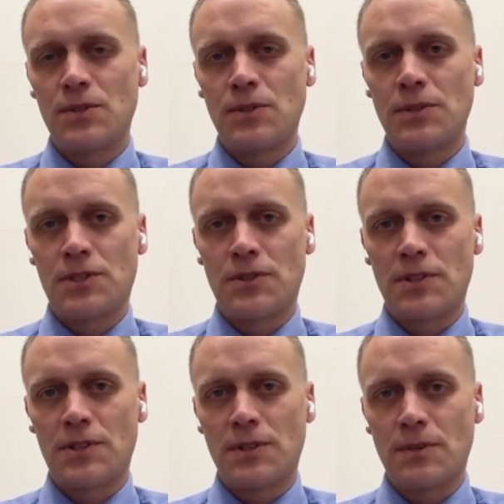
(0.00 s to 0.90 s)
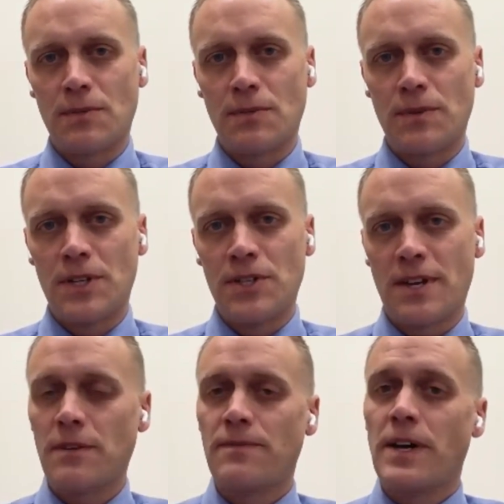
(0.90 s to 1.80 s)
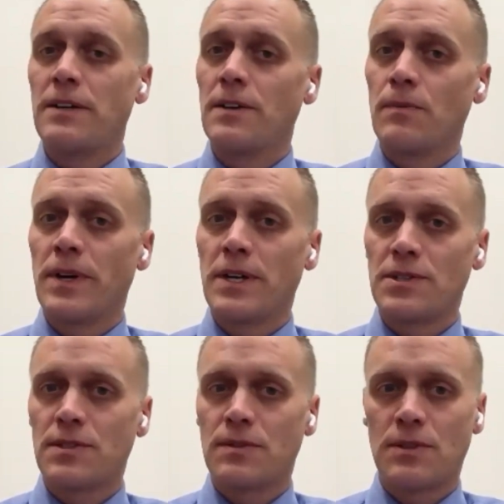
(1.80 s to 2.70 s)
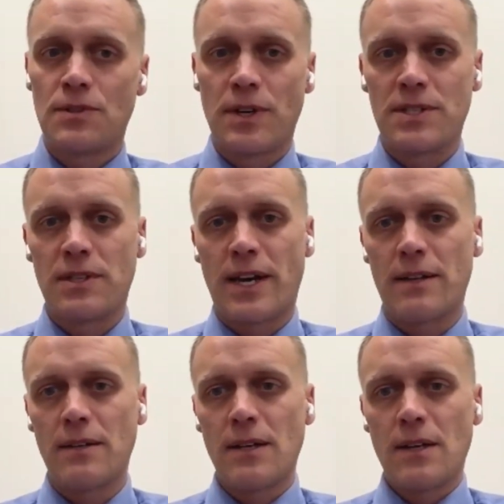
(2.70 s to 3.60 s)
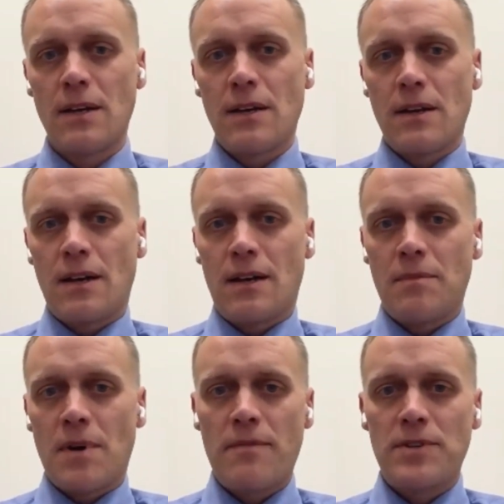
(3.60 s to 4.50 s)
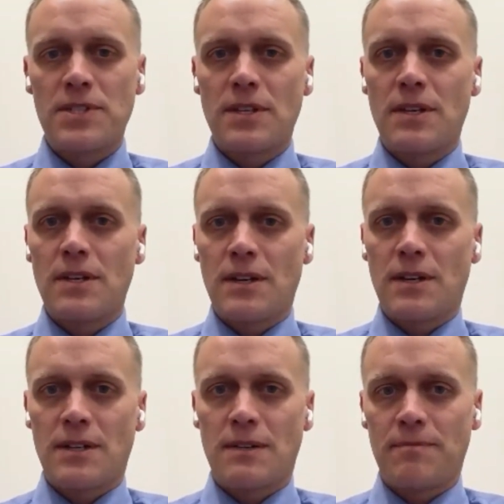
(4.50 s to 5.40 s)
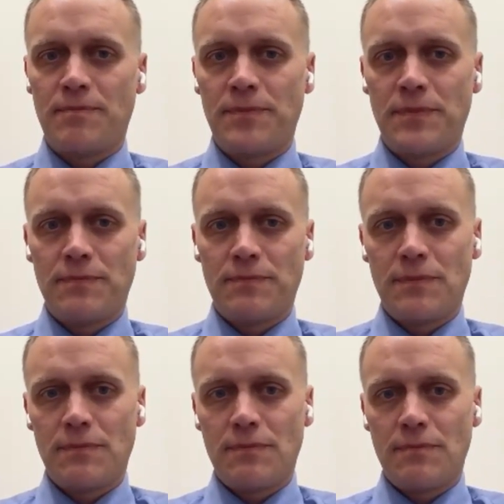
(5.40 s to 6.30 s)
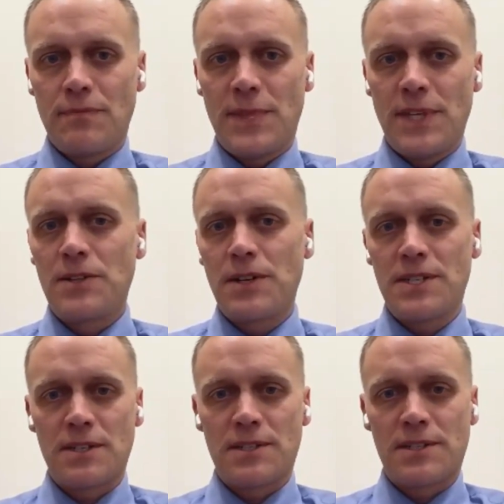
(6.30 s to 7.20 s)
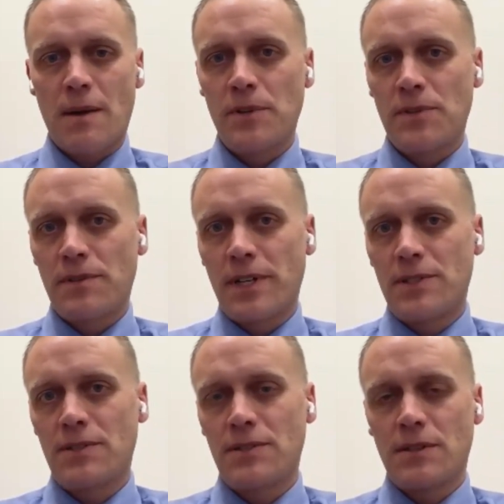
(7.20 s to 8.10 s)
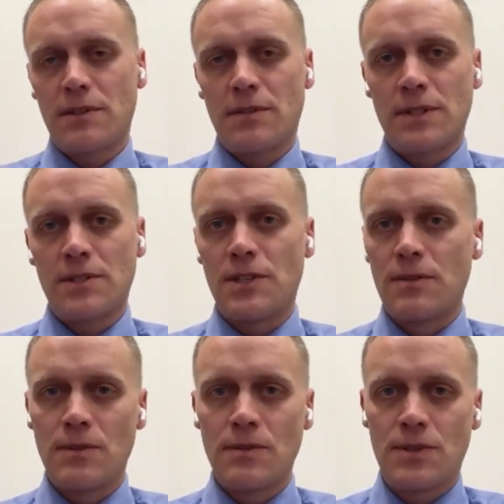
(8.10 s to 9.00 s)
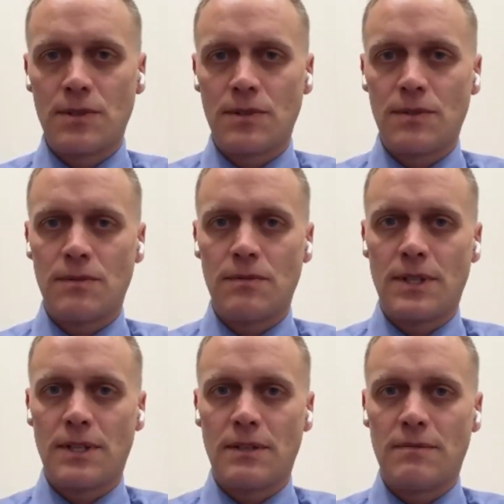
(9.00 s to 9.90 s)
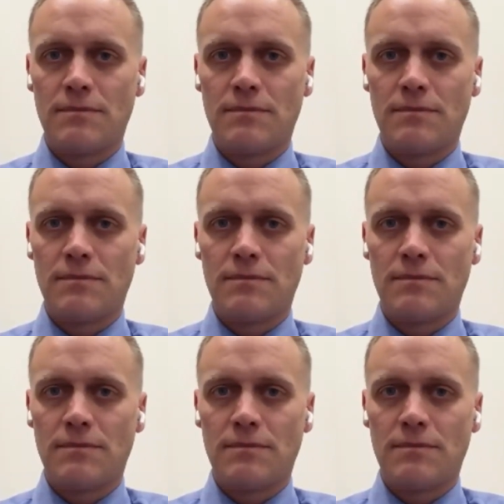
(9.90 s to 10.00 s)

in school districts. So we just have to find other ways to address that. Obviously, the increase in cyber threats, continue to